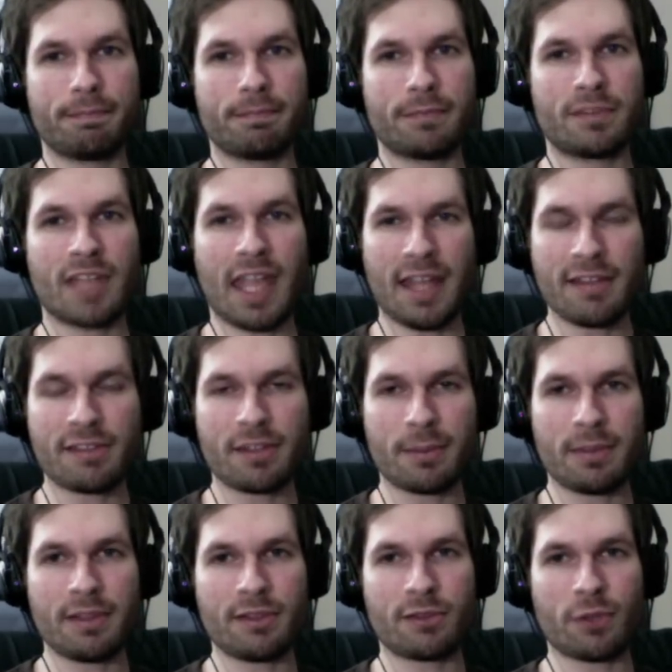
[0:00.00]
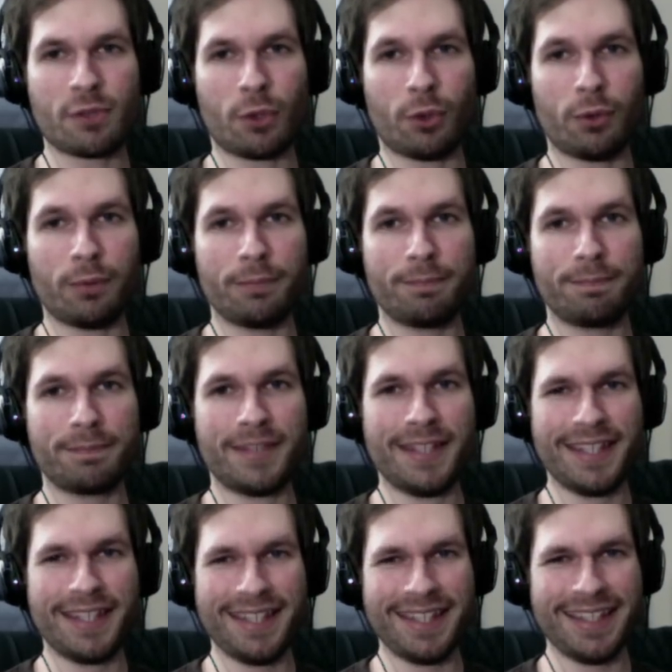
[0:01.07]
to end somebody's soul.
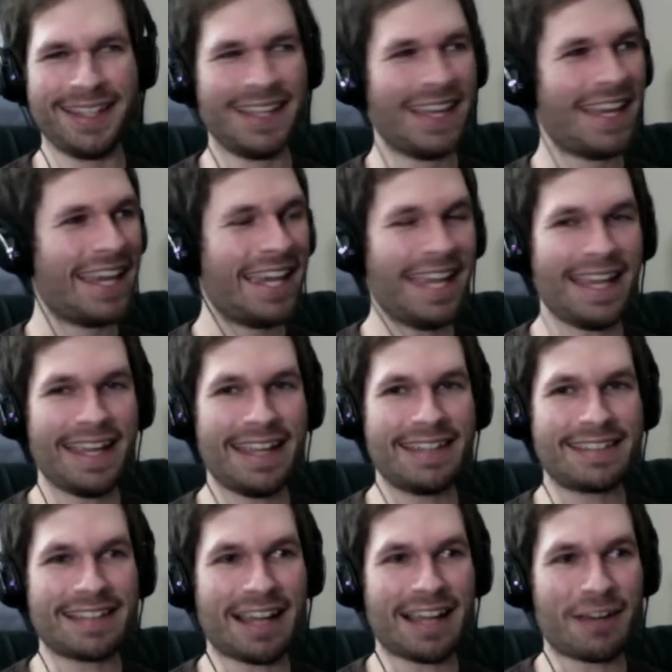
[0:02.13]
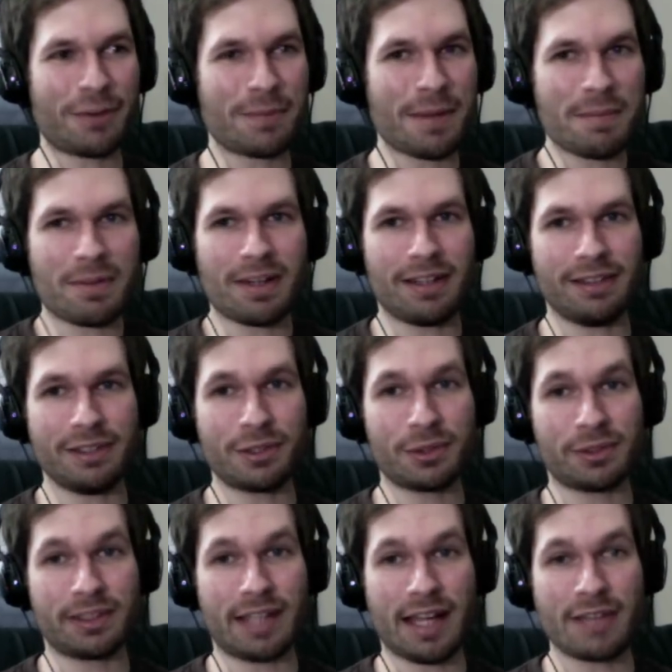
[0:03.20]
And I remember,
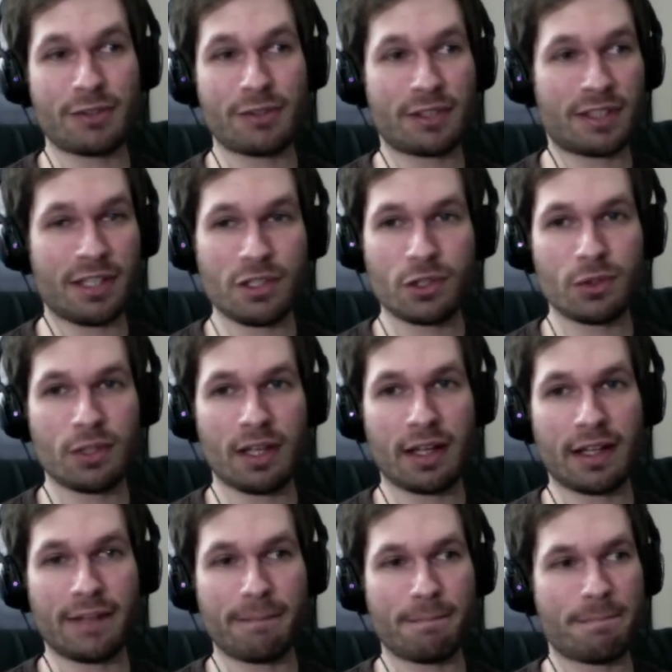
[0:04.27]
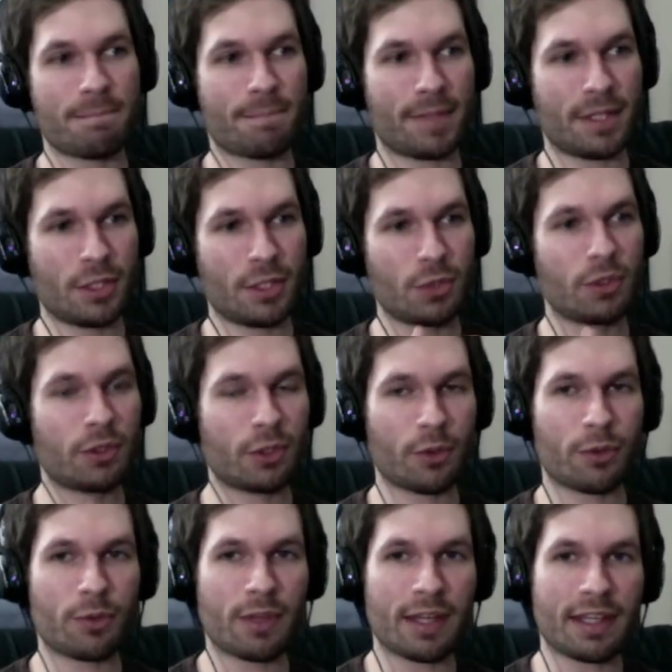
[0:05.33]
I kid you not, you could go
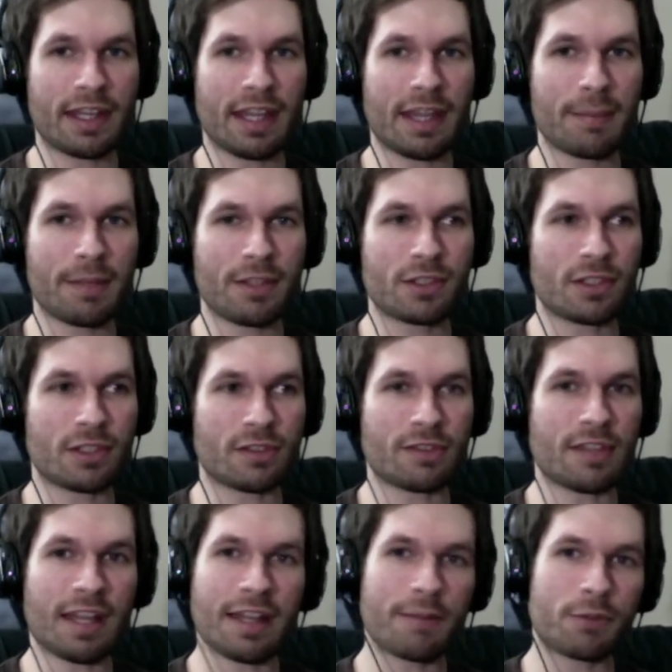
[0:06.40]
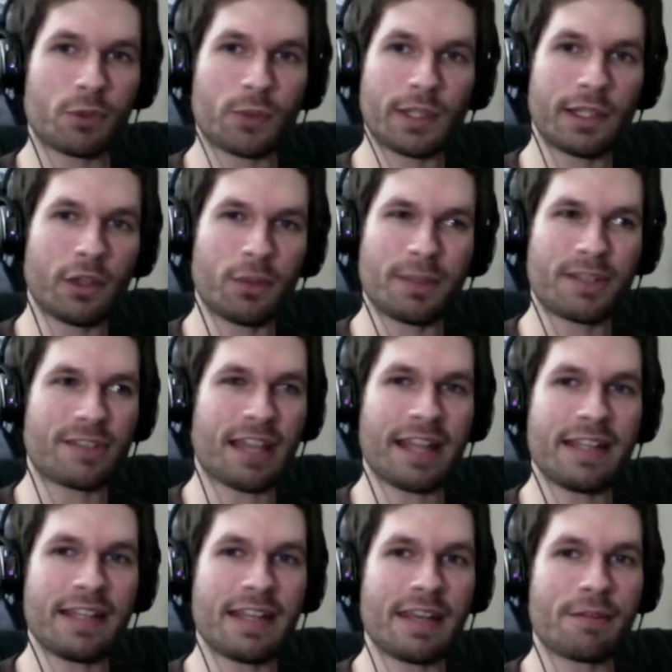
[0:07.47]
through that game and just not have to reload, because
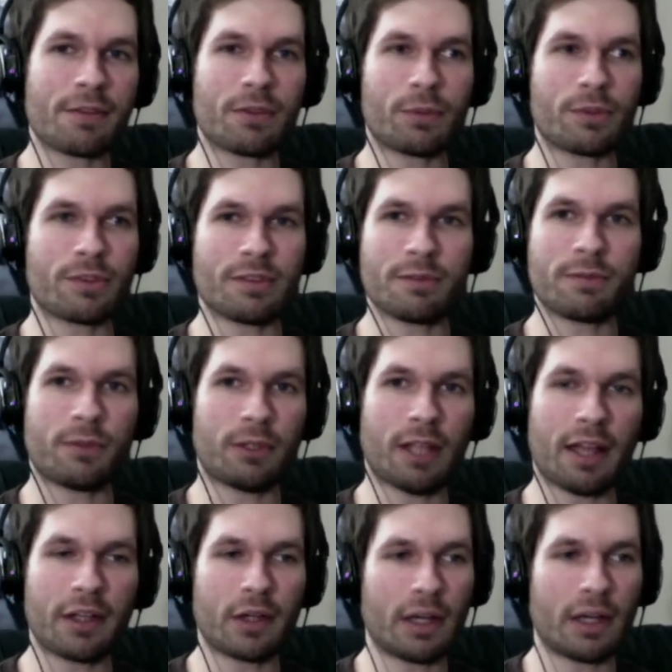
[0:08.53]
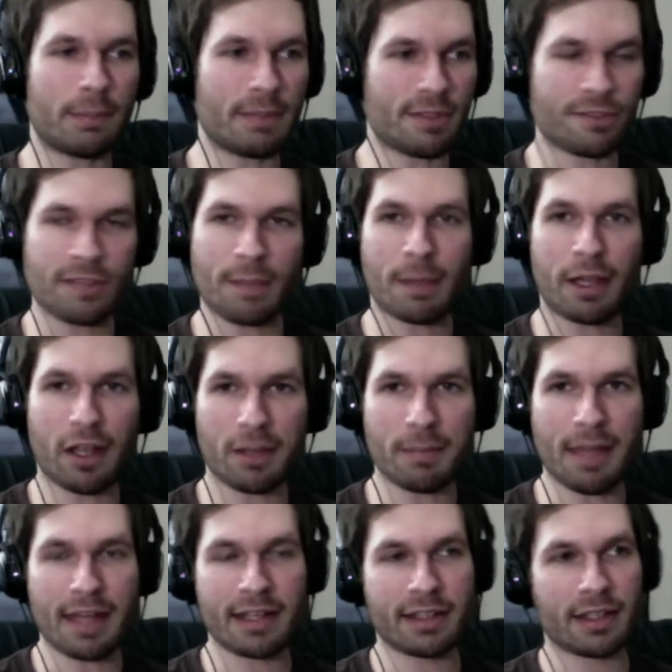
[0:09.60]
I never was in full auto. I'd be
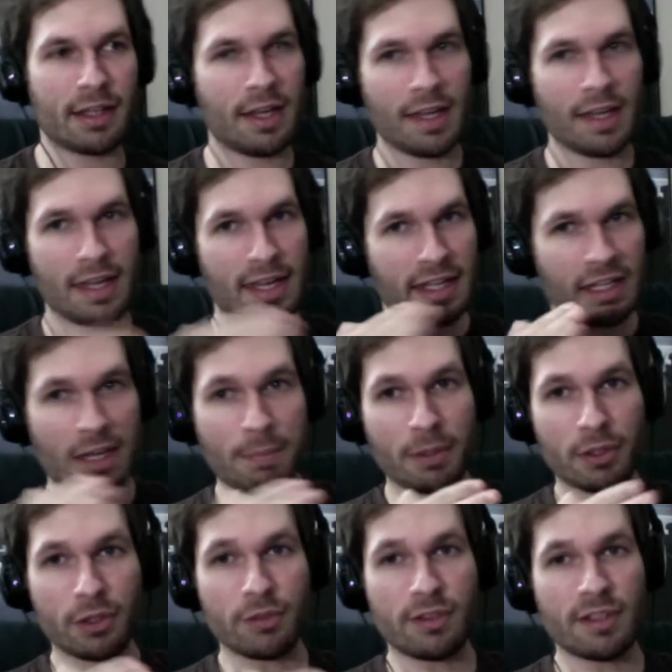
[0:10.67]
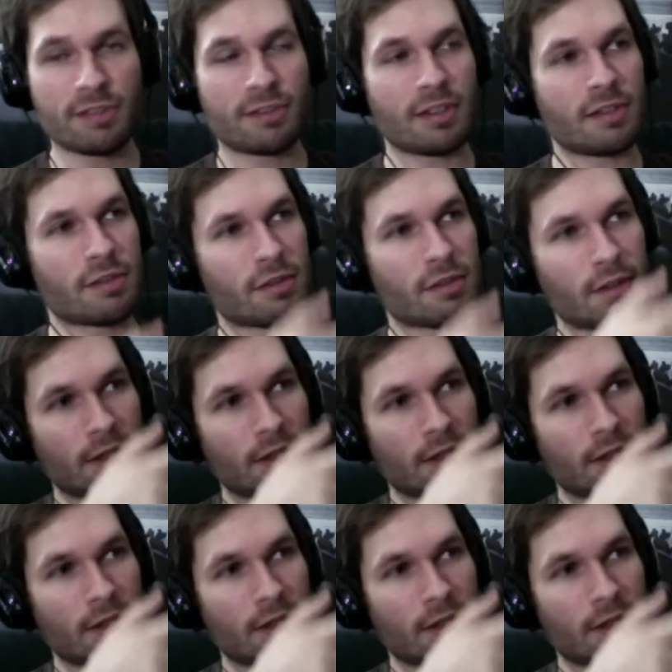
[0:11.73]
semi-automatic, keep a good distance,